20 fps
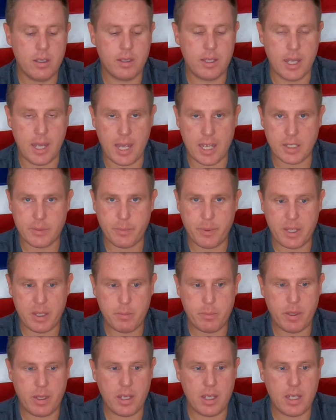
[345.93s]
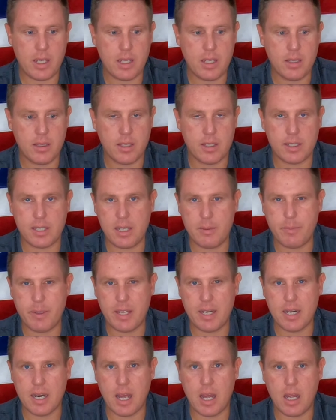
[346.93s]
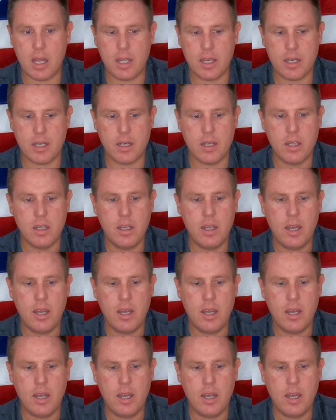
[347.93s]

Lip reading: the SPP, the TP9,